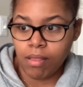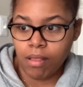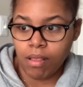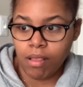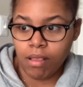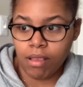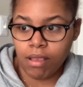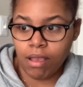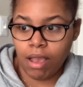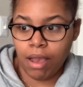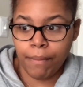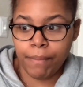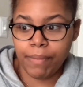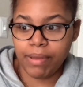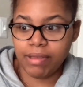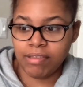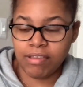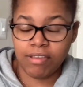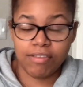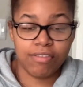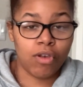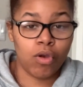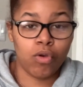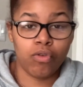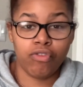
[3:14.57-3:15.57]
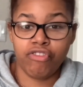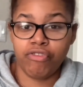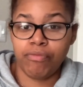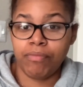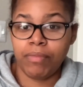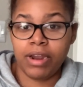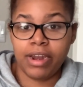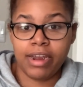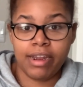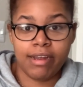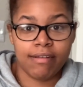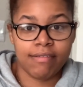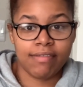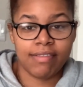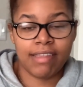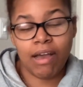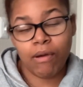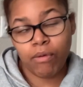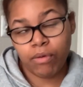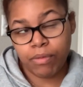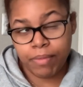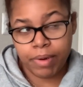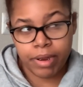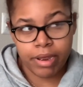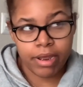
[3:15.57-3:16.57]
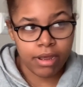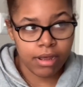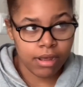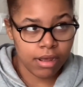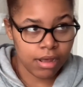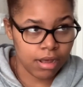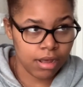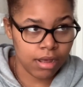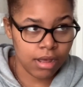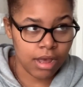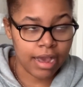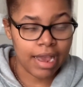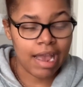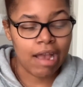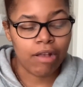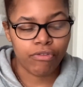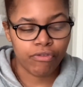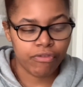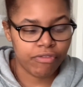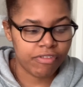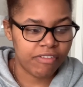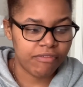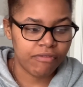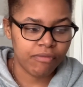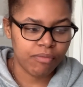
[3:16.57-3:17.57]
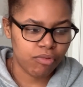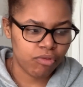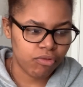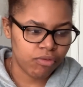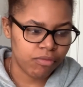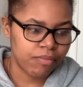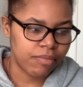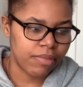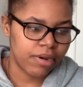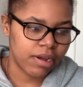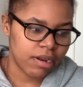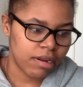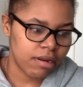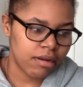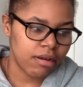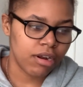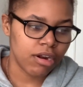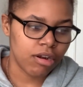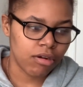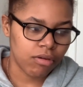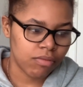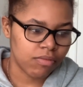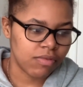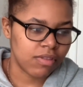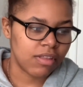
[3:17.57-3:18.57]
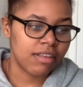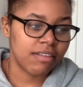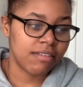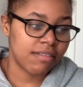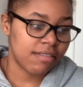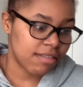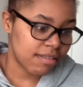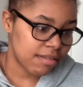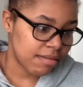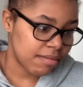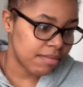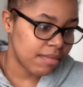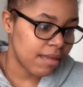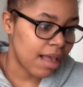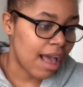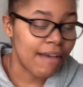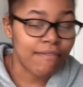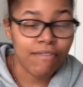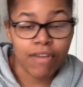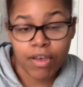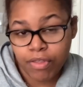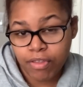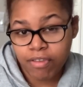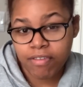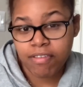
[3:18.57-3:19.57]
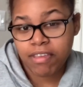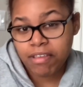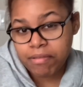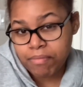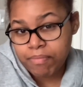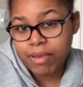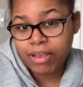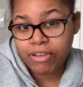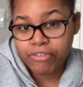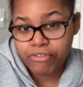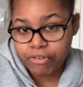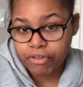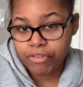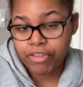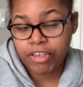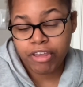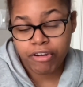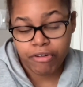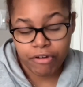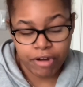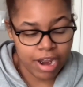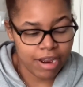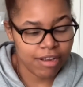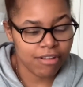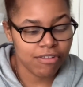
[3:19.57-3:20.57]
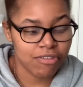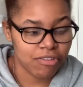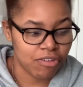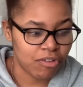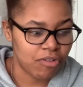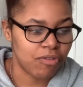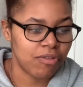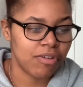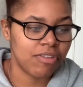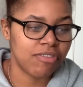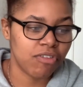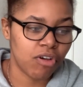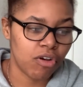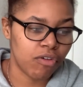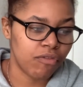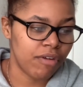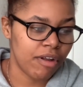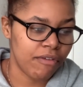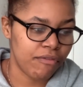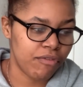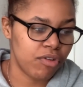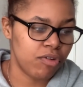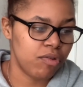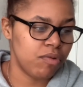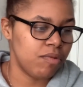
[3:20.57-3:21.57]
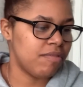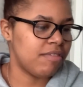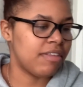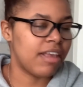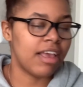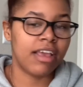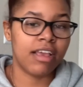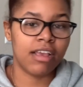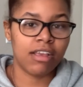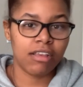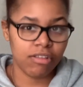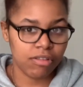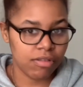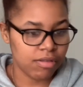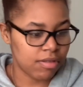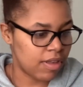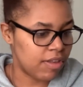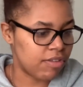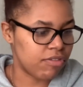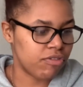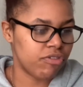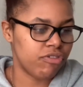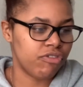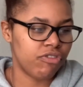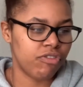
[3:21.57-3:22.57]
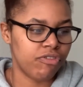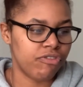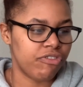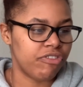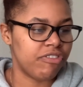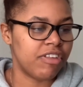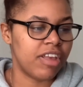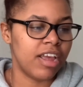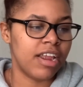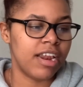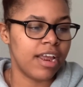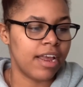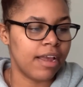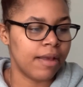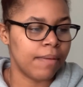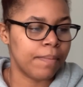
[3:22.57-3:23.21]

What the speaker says: a business owed you money. That would be accounts receivable. But I found this picture on the internet, so it's all revenue. Say you're just getting